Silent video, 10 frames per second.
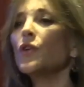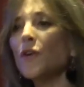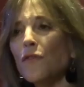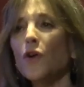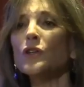the
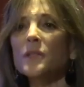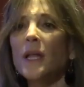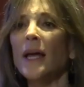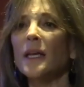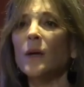first
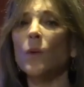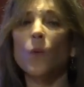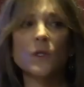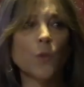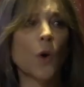lady
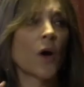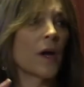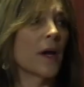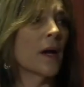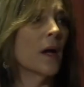was
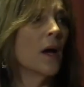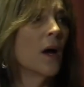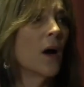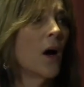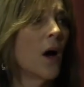working
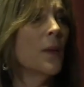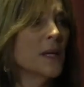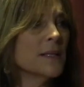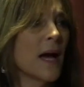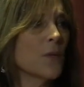on
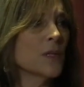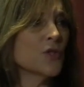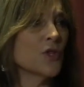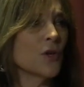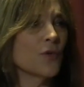these at-risk
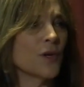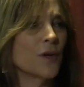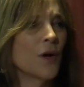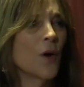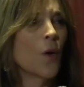children.
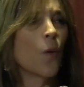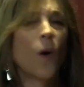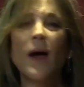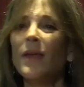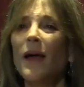
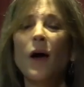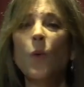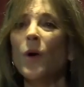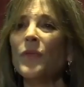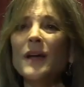Why the hell
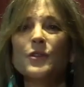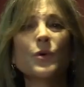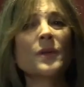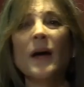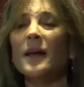weren't they
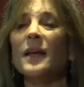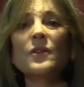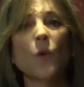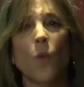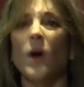doing that in
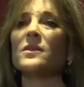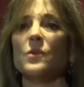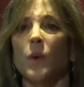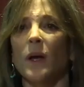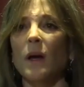the West
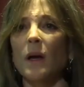Wing?